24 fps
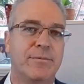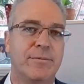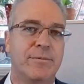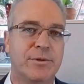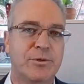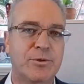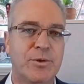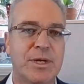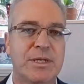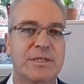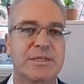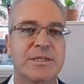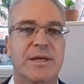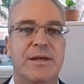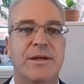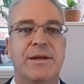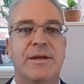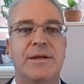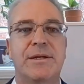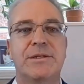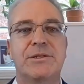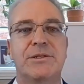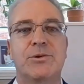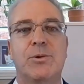
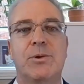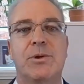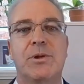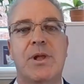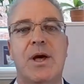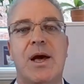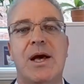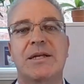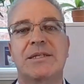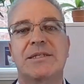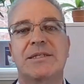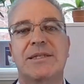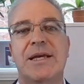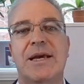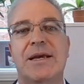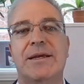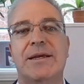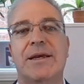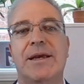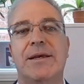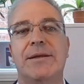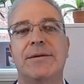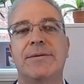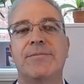translated into a lost
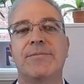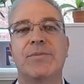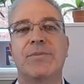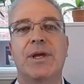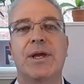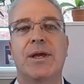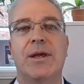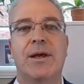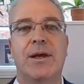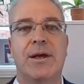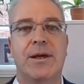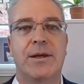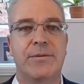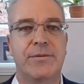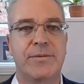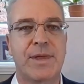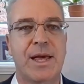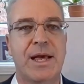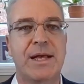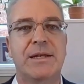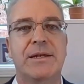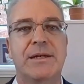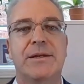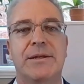decade
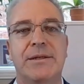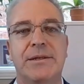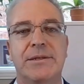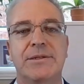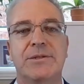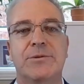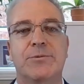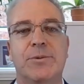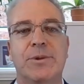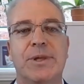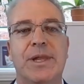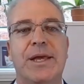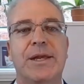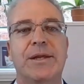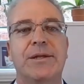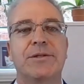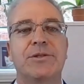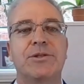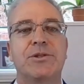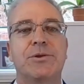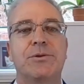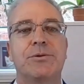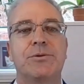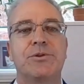that is related
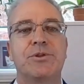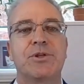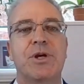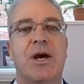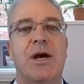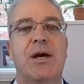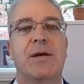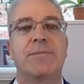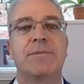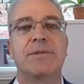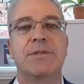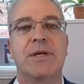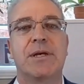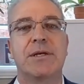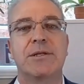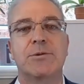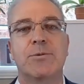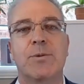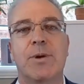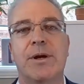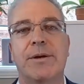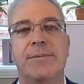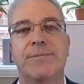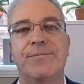to jobs as
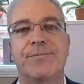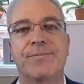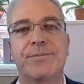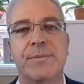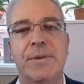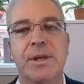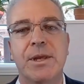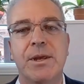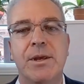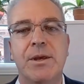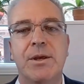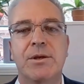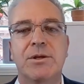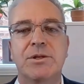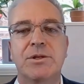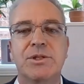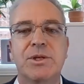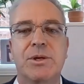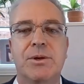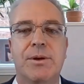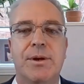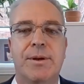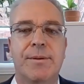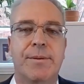well.
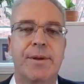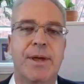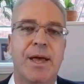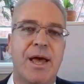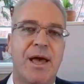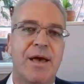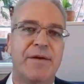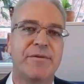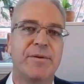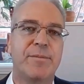So have